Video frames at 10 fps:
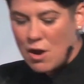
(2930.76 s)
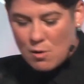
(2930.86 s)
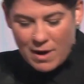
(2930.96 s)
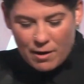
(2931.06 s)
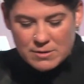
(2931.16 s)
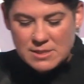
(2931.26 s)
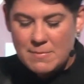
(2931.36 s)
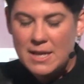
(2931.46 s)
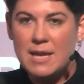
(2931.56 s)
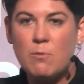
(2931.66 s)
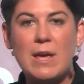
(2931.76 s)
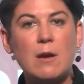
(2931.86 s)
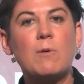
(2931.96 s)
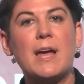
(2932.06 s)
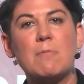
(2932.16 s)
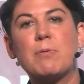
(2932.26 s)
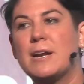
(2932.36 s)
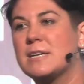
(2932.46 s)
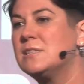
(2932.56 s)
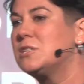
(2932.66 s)
where ultimately we create
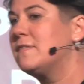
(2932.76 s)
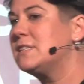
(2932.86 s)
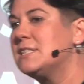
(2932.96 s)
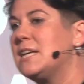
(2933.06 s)
products and services